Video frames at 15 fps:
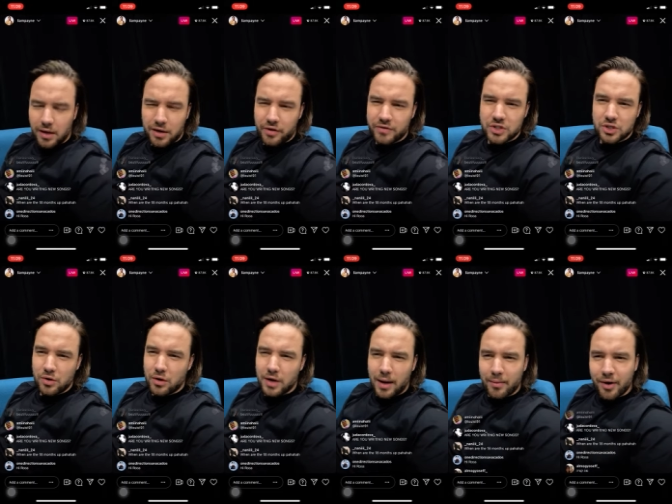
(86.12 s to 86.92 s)
I'd love to
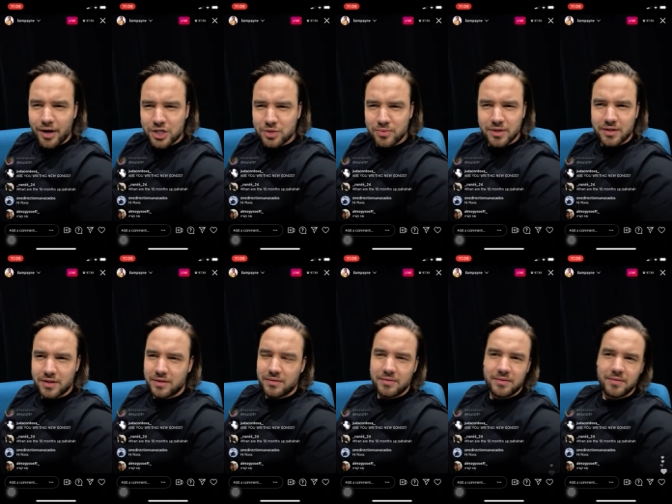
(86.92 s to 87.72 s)
do a collaboration
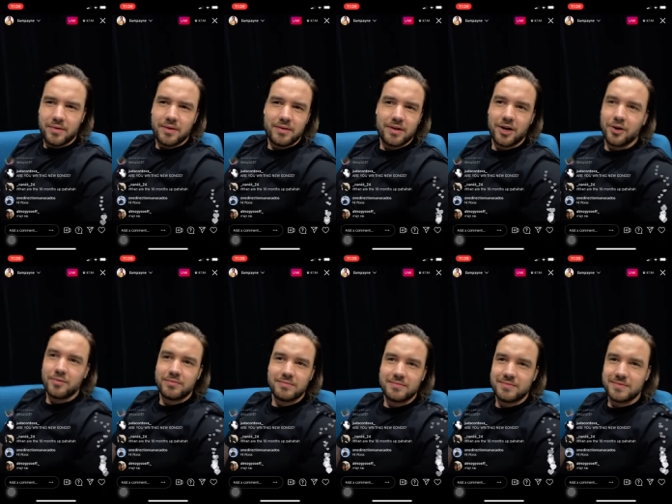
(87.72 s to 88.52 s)
with you
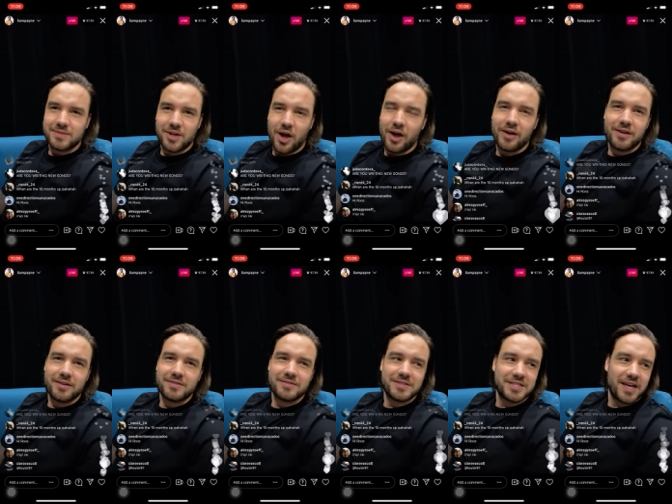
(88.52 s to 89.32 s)
know, Niall
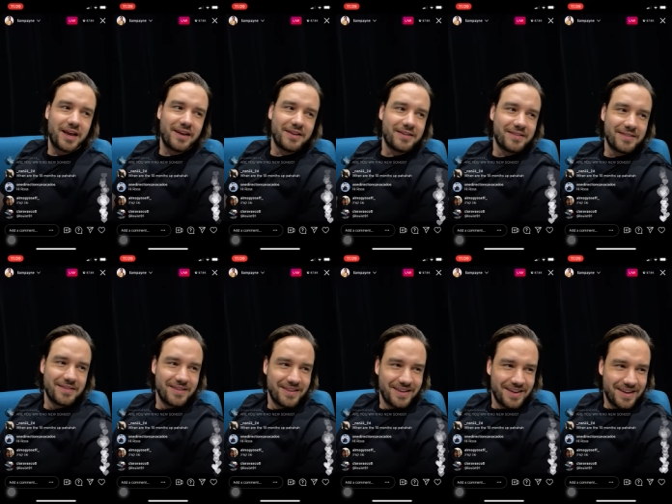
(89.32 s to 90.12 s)
and Zayn and
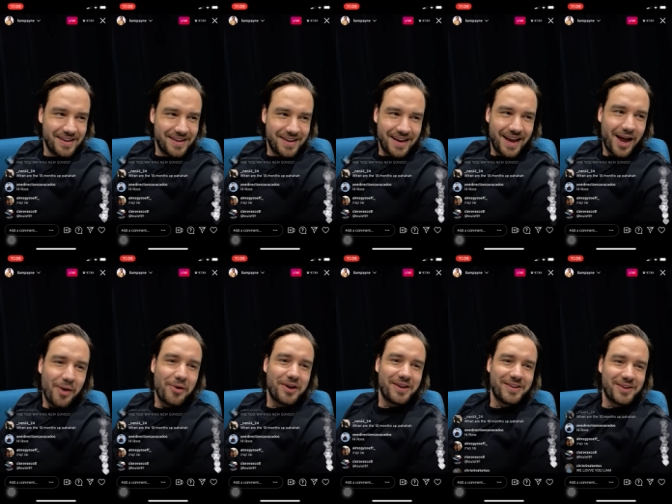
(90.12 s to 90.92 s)

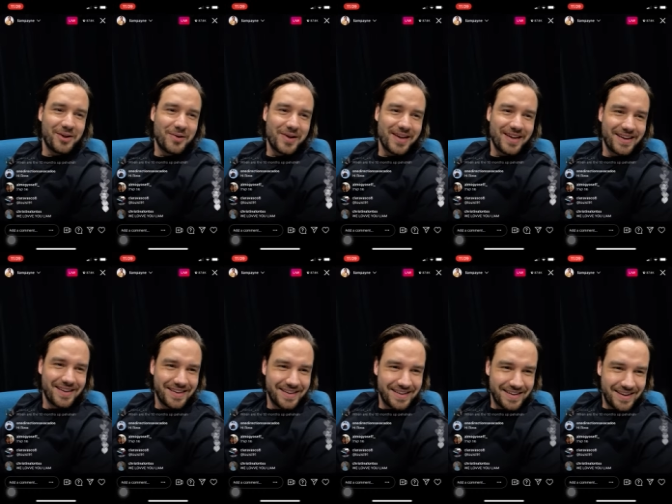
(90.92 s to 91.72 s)
Harry and Louis.
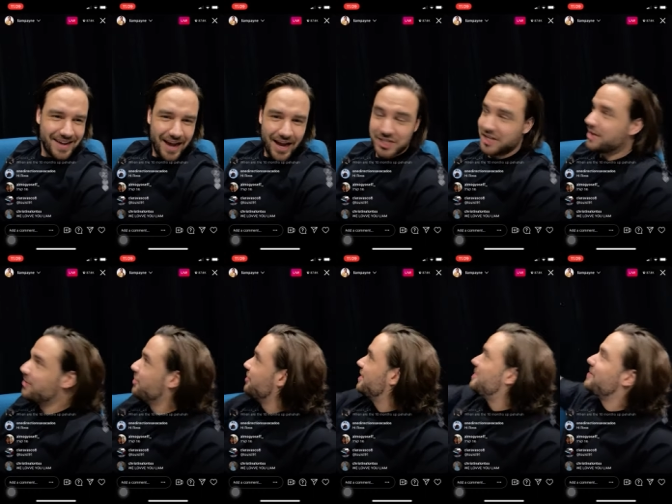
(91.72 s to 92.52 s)
Actually,
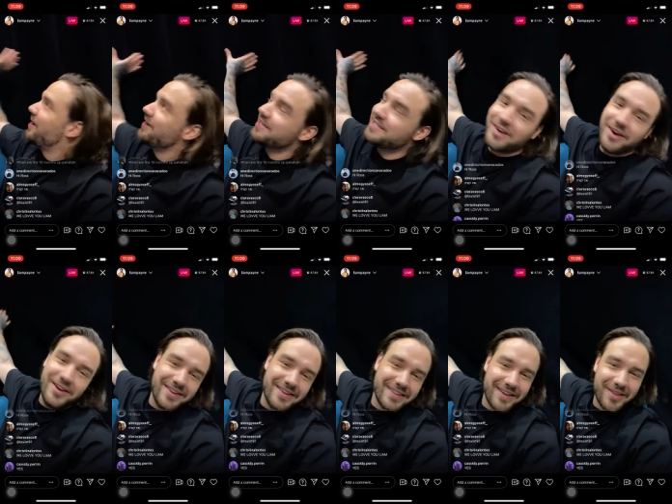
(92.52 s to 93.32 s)
they're all here behind this
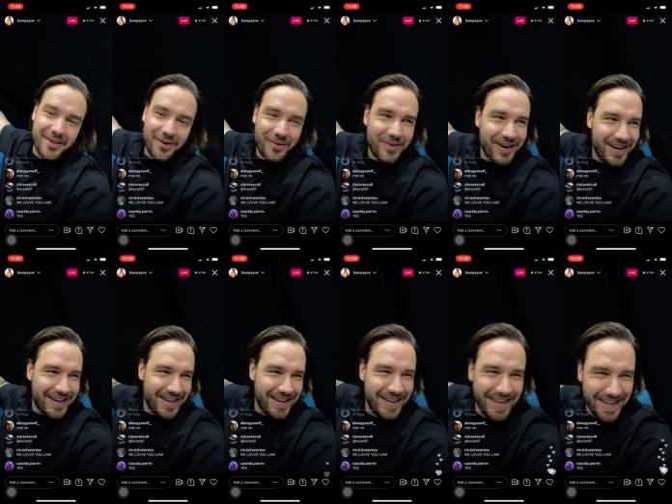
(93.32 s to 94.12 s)
curtain. No, they're not
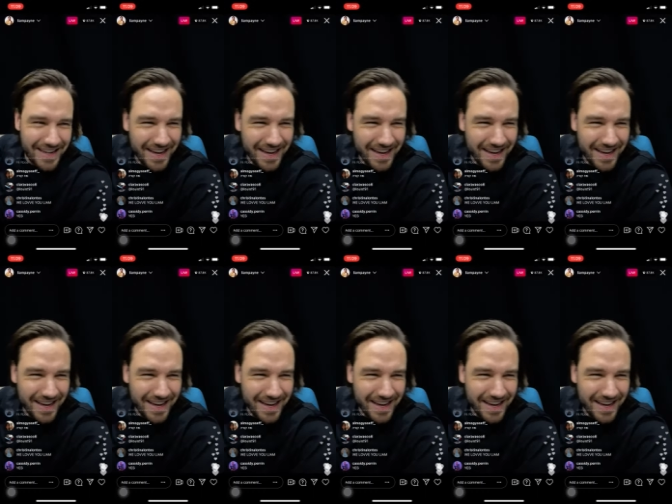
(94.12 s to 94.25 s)
really.